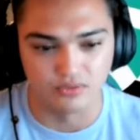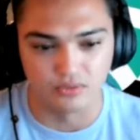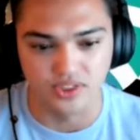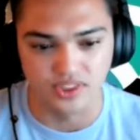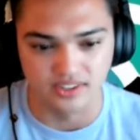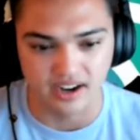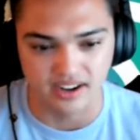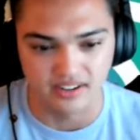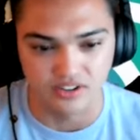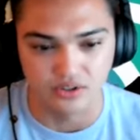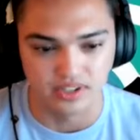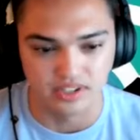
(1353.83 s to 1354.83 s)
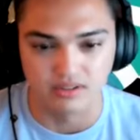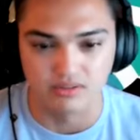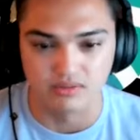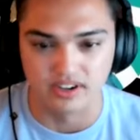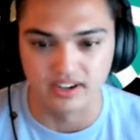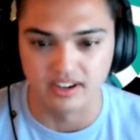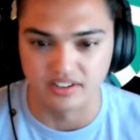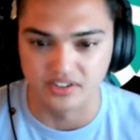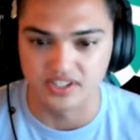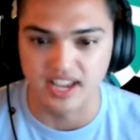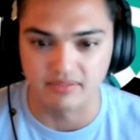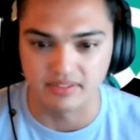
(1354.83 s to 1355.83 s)
with the Tiger Queen coin,
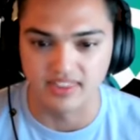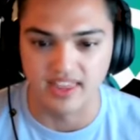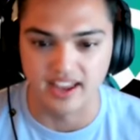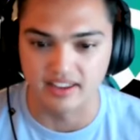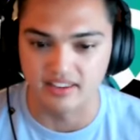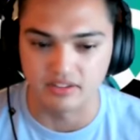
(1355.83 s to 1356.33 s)
just having that,